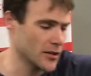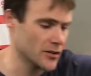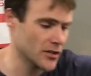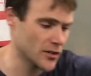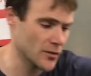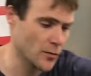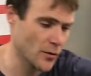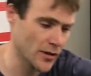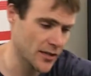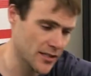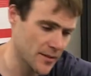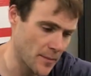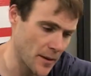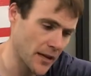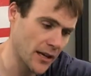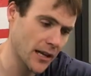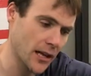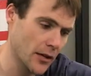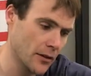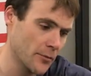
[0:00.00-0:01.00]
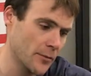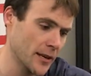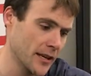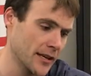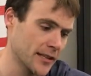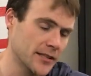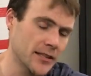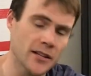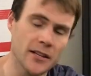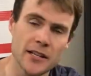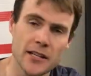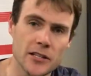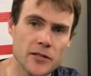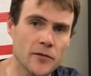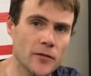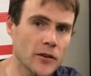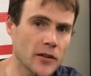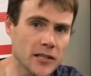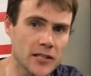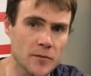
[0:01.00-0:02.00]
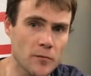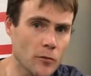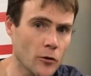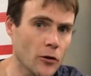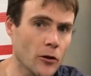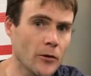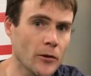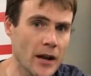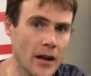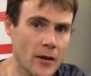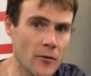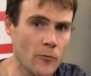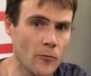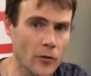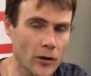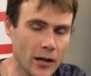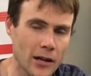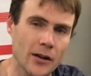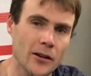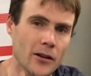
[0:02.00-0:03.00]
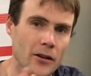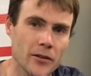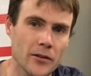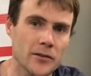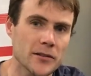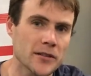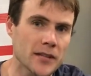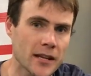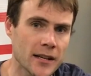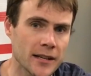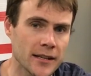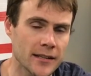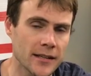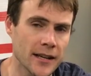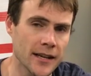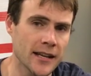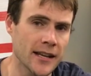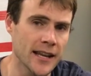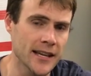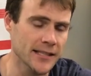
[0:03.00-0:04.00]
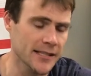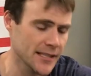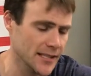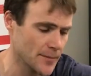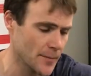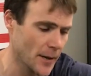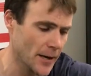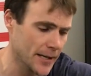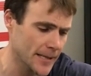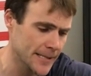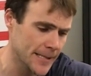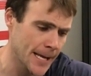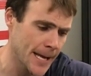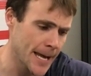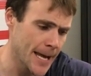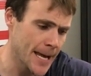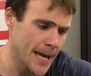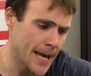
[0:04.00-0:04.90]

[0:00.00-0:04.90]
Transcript: You just want to spend a couple minutes on each foot, explore around, work out all those kind of tight, nasty spots,